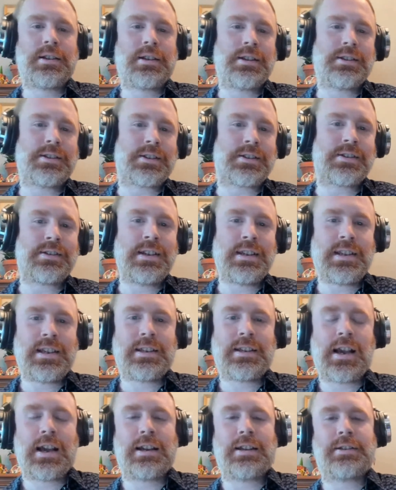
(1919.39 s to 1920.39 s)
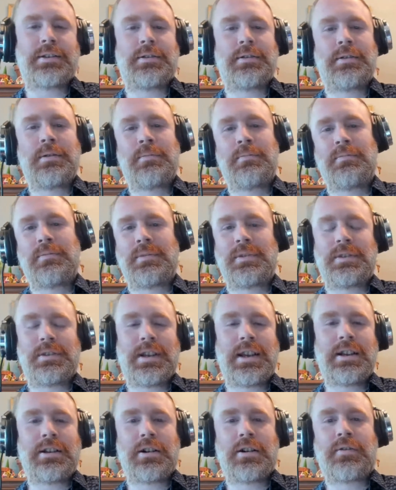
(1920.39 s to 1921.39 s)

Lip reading: he's a sneaky kind of take